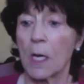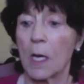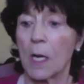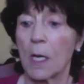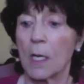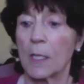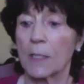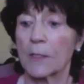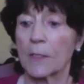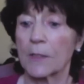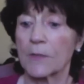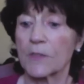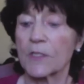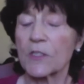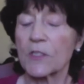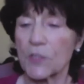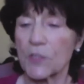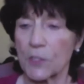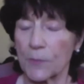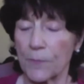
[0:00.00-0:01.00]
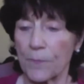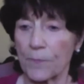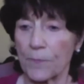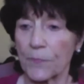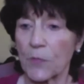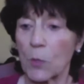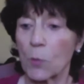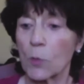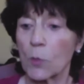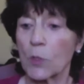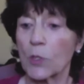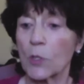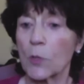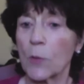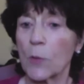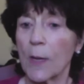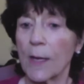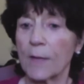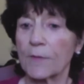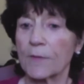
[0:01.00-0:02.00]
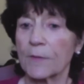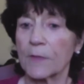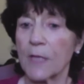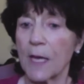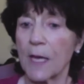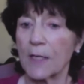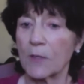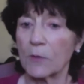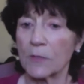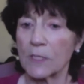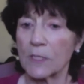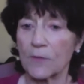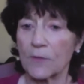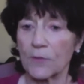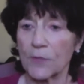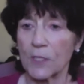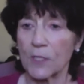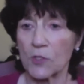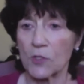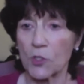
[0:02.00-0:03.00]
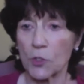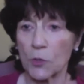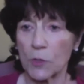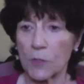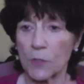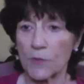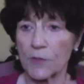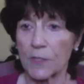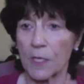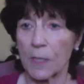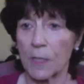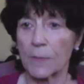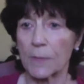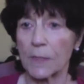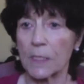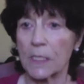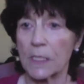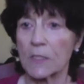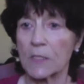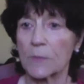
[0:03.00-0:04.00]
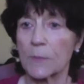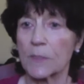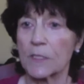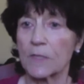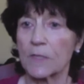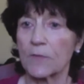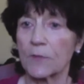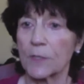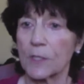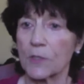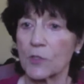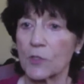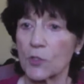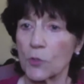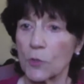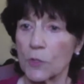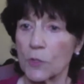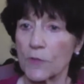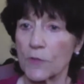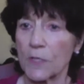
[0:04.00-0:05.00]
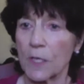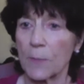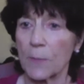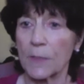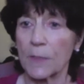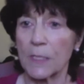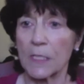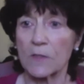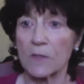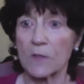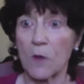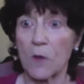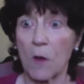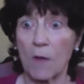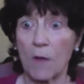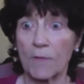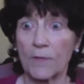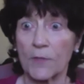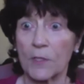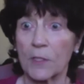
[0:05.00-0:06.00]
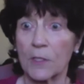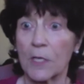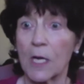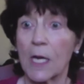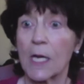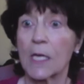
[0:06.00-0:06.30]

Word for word: uh, system where you have not only different insurance companies, but different insurance companies offer